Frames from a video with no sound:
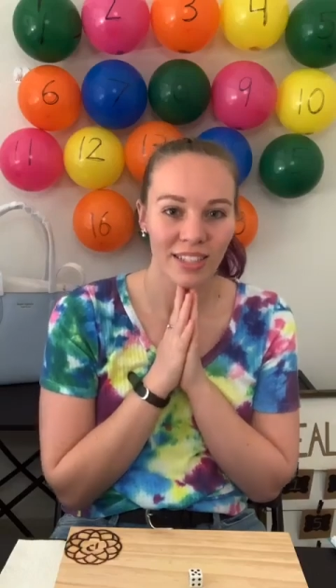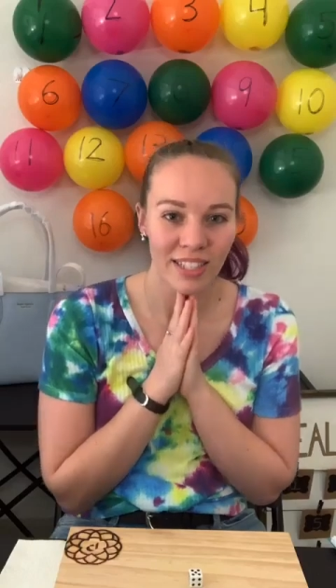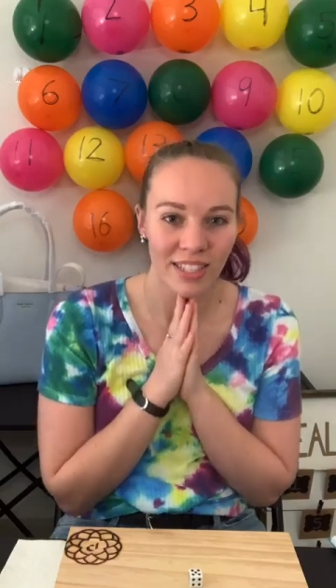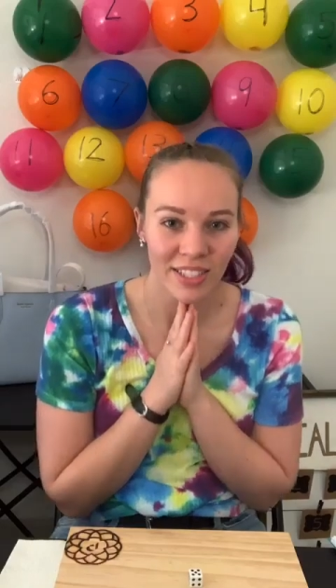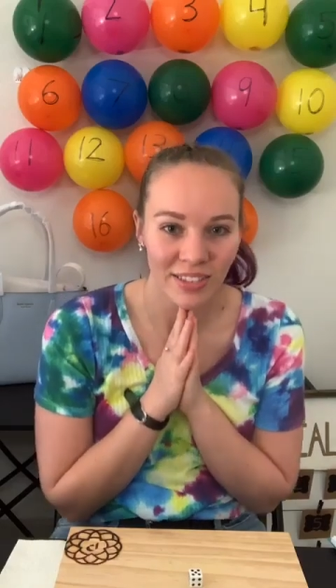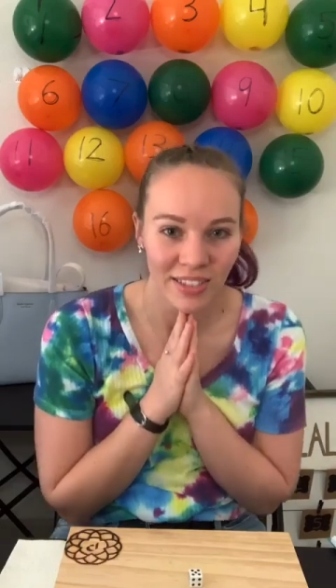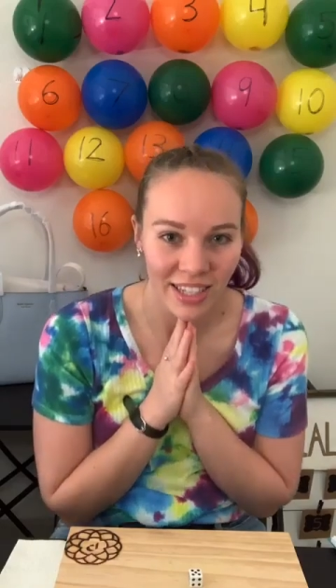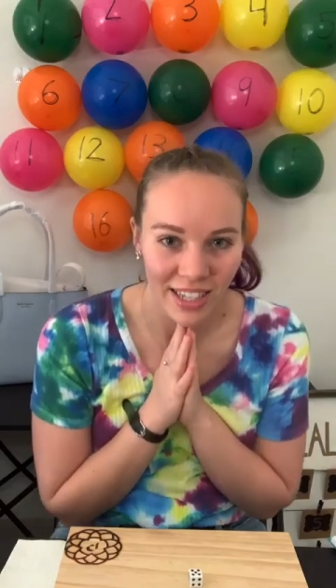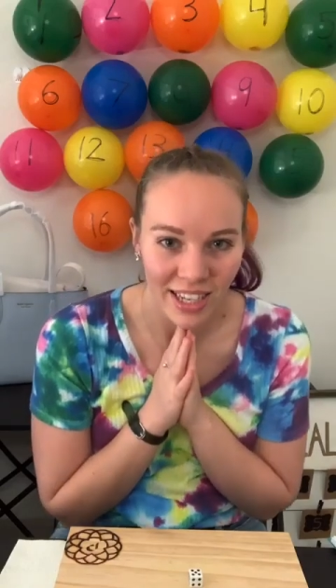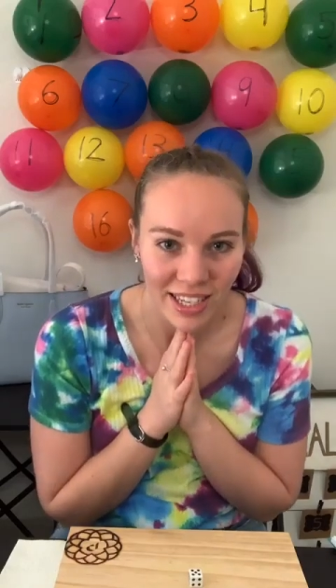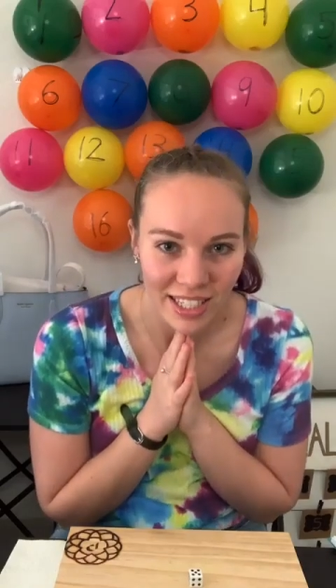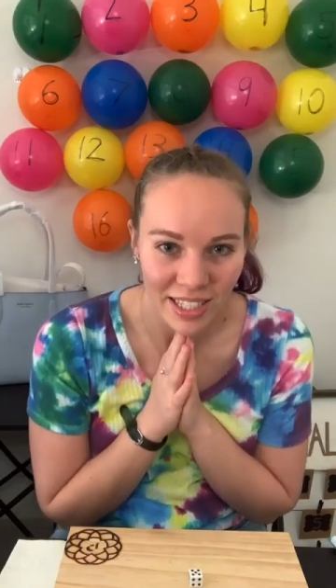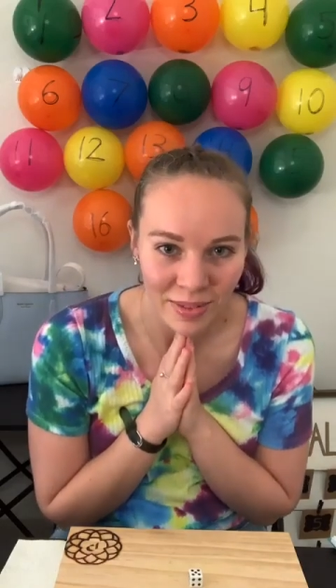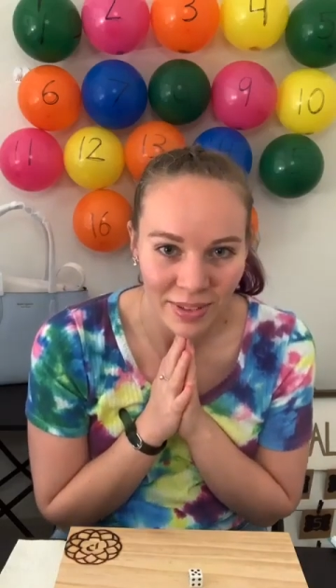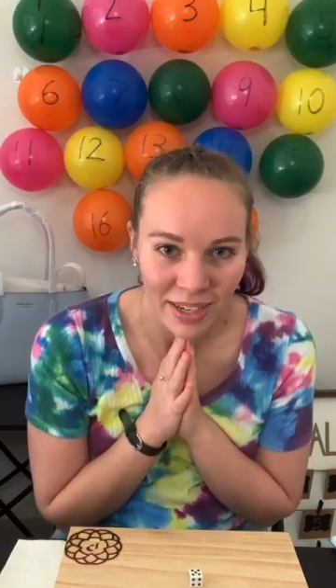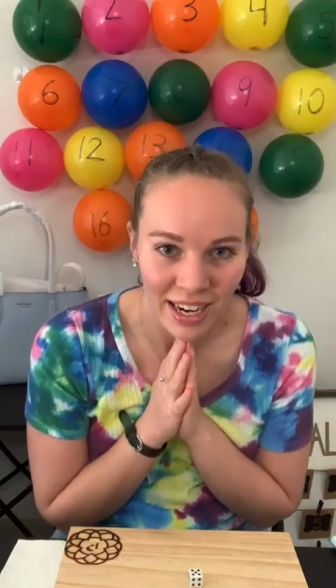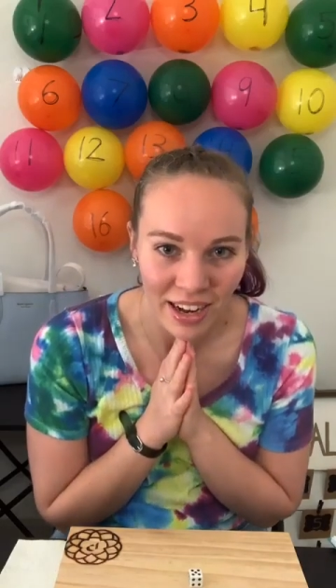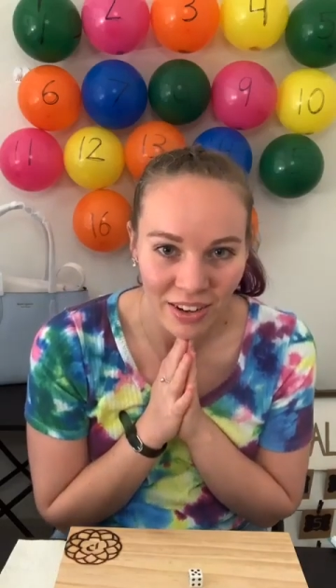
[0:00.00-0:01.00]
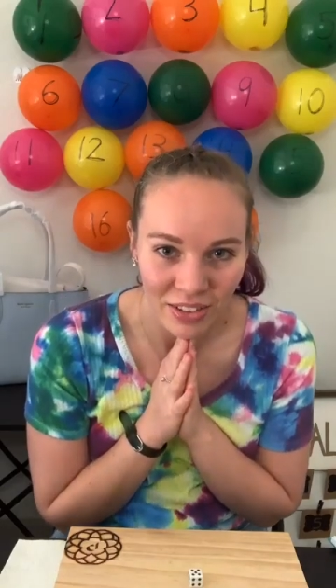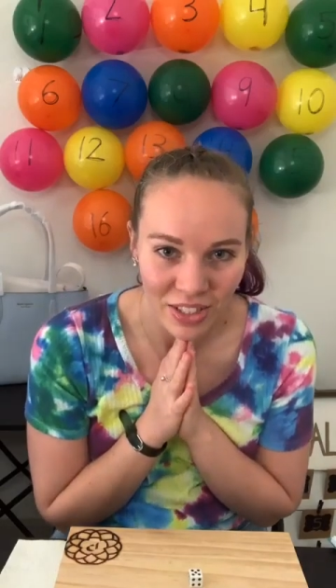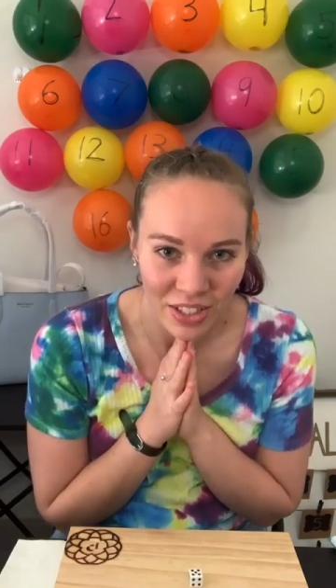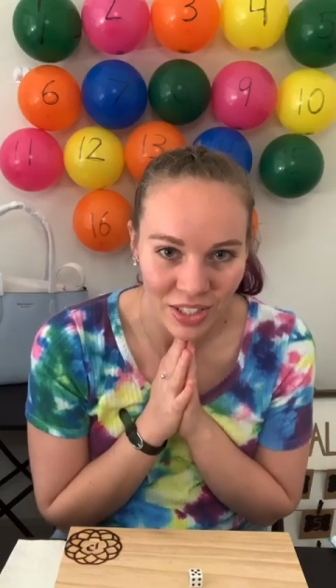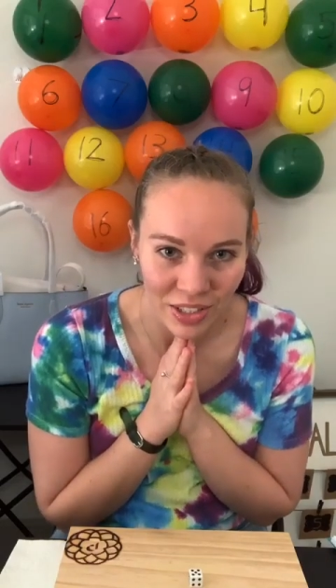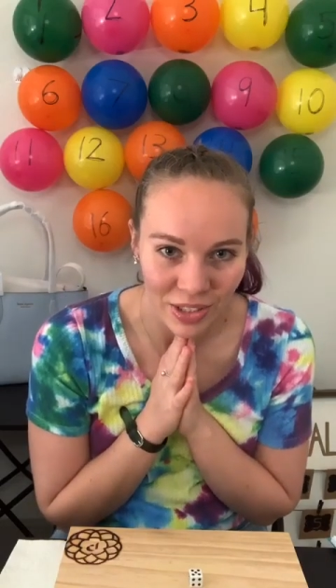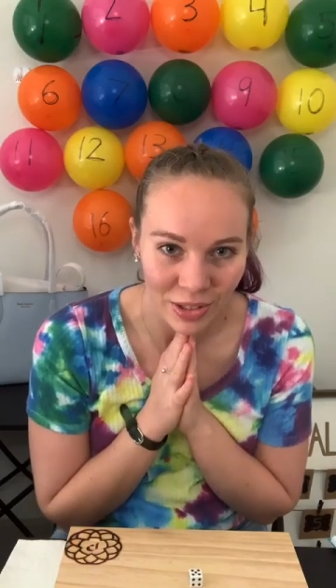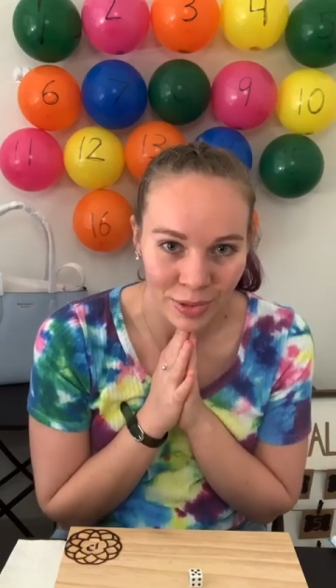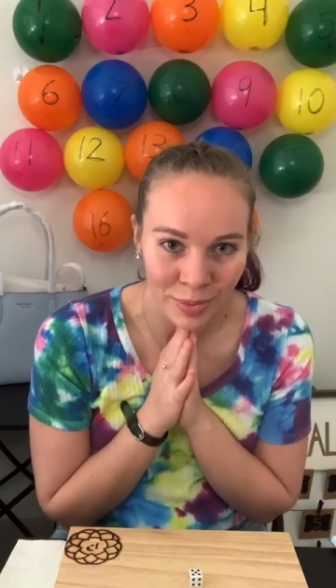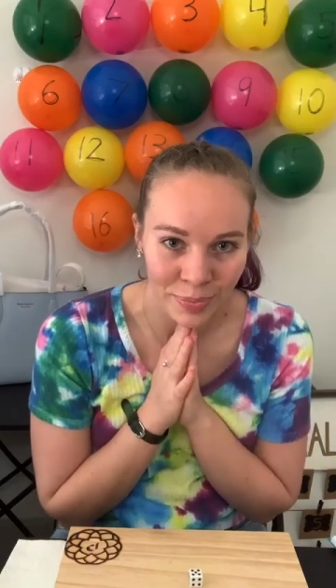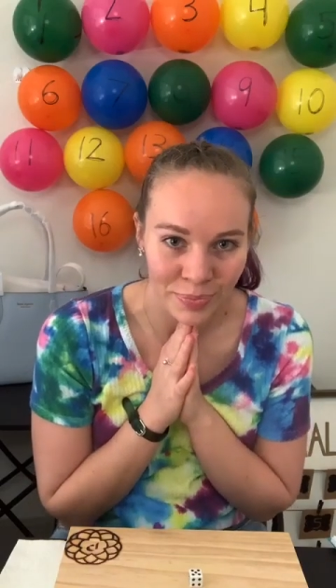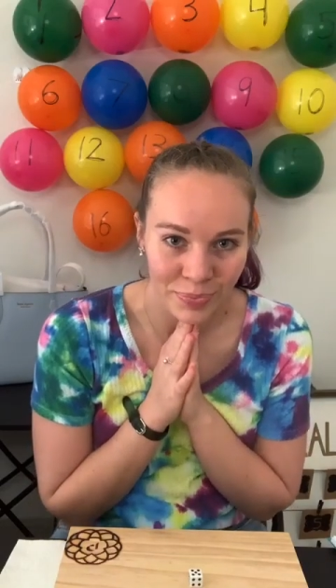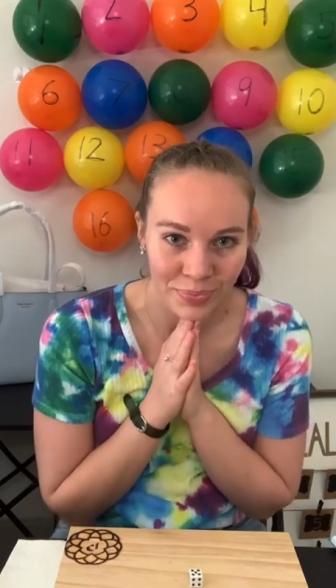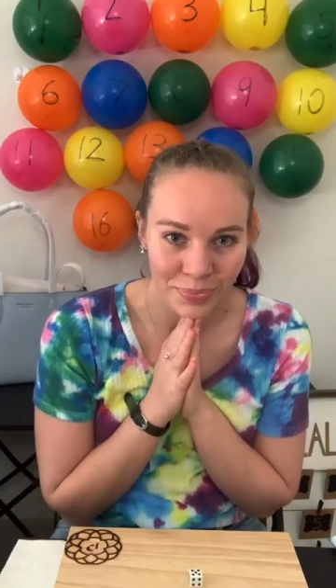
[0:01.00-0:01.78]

Just doing a customer how-to.